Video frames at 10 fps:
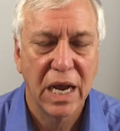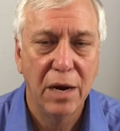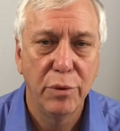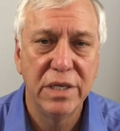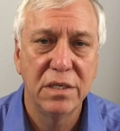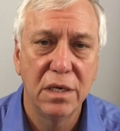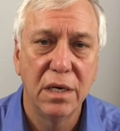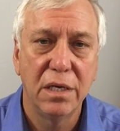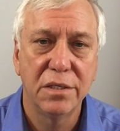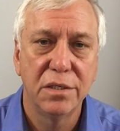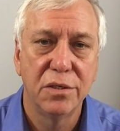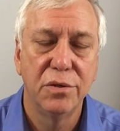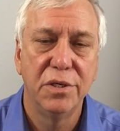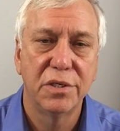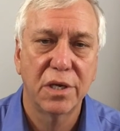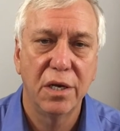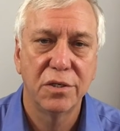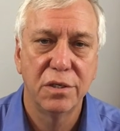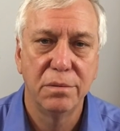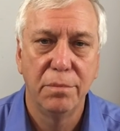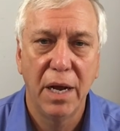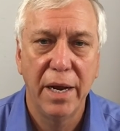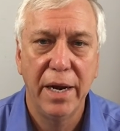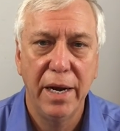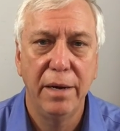I recently listened to a discussion by a